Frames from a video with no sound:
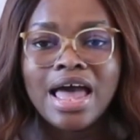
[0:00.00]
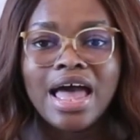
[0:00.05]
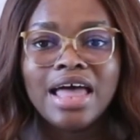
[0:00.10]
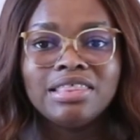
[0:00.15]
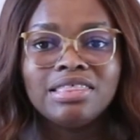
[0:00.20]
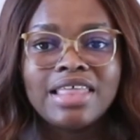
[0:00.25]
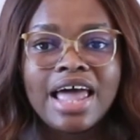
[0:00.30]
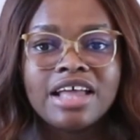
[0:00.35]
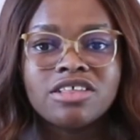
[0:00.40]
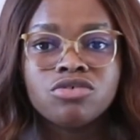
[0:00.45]

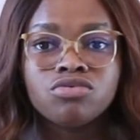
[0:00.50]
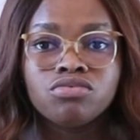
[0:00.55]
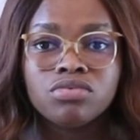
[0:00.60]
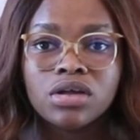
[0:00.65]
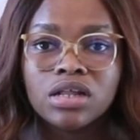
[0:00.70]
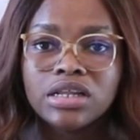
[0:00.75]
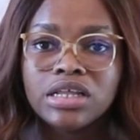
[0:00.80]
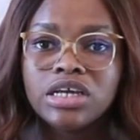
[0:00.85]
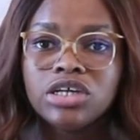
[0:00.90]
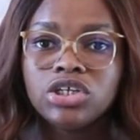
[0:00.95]
And that's
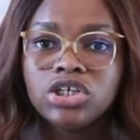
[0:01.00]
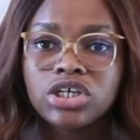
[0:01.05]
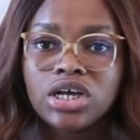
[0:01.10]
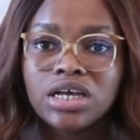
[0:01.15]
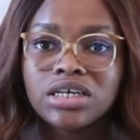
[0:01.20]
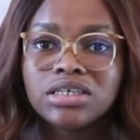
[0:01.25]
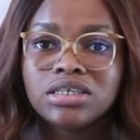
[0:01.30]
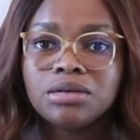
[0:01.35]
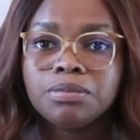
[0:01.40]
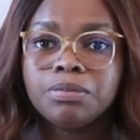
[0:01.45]
really
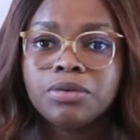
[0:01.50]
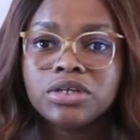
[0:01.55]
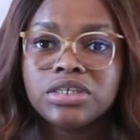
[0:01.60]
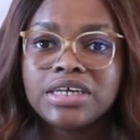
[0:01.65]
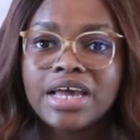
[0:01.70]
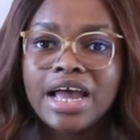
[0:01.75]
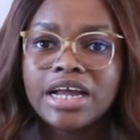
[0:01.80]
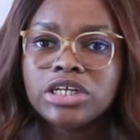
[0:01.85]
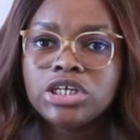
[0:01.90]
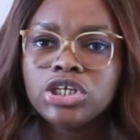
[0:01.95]
just to
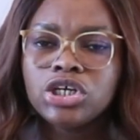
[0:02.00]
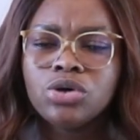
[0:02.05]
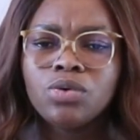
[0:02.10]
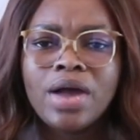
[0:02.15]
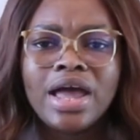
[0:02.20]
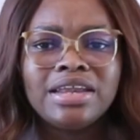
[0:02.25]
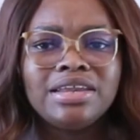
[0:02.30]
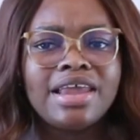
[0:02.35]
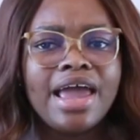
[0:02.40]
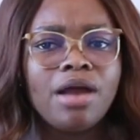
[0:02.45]
protect
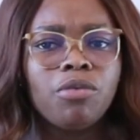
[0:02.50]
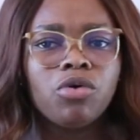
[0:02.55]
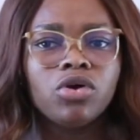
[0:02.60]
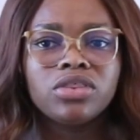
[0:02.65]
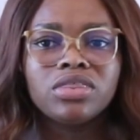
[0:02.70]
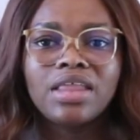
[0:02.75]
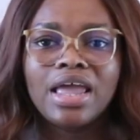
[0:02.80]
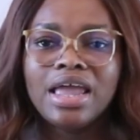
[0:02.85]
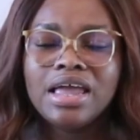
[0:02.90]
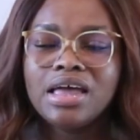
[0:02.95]
you. And they
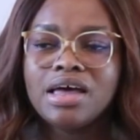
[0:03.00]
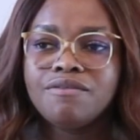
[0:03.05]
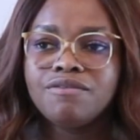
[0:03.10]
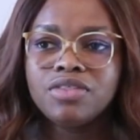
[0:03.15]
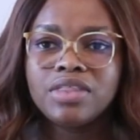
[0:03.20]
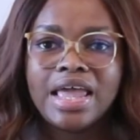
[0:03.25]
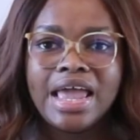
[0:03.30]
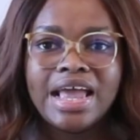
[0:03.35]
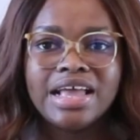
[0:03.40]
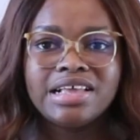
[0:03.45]
will think of
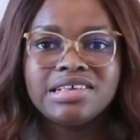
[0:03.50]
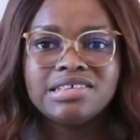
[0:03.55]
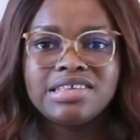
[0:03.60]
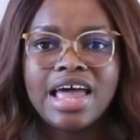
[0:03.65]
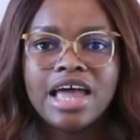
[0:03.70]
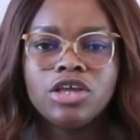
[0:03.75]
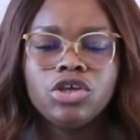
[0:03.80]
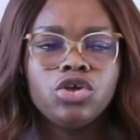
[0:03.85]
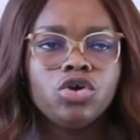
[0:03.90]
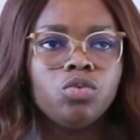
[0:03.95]
things
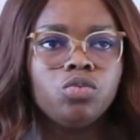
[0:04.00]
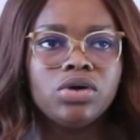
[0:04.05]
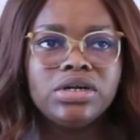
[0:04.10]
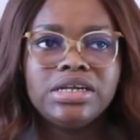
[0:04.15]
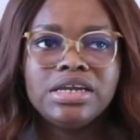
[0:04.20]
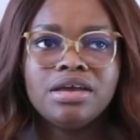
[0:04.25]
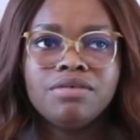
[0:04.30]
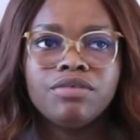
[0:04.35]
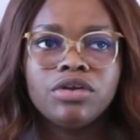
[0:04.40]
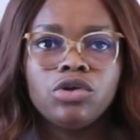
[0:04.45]
that you
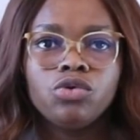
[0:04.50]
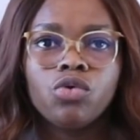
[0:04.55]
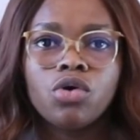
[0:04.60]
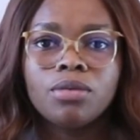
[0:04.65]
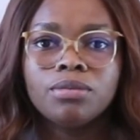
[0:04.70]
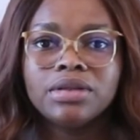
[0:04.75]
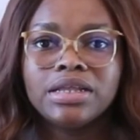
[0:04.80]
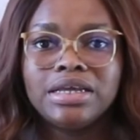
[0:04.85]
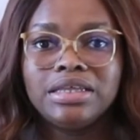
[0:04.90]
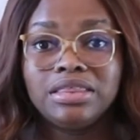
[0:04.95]
wouldn't even
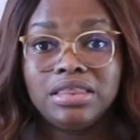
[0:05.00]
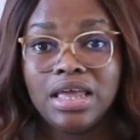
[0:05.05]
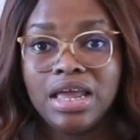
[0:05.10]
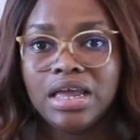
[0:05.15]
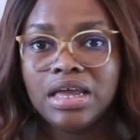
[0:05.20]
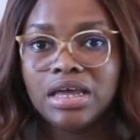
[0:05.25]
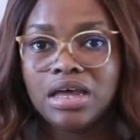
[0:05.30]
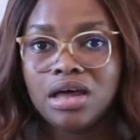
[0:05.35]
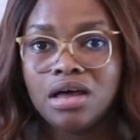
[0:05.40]
normally think